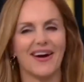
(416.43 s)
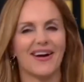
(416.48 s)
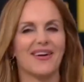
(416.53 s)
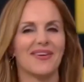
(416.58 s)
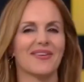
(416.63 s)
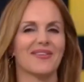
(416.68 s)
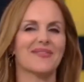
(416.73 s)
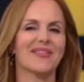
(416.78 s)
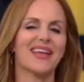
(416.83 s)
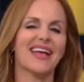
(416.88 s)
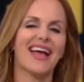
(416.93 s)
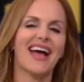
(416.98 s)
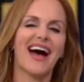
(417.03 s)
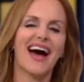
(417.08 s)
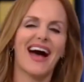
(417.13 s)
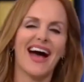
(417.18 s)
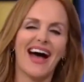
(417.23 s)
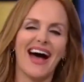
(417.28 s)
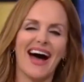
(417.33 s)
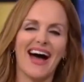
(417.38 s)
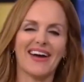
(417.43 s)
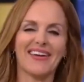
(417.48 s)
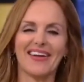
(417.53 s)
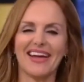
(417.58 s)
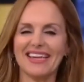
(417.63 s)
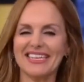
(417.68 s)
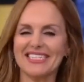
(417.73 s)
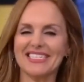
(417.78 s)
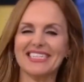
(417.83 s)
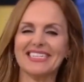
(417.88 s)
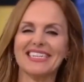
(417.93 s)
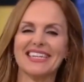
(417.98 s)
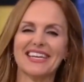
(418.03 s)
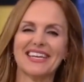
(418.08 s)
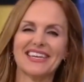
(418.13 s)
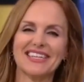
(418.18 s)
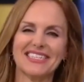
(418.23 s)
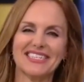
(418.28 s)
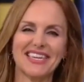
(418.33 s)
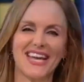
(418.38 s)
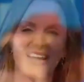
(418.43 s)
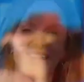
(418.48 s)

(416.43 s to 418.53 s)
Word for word: Oh. All right. She did a good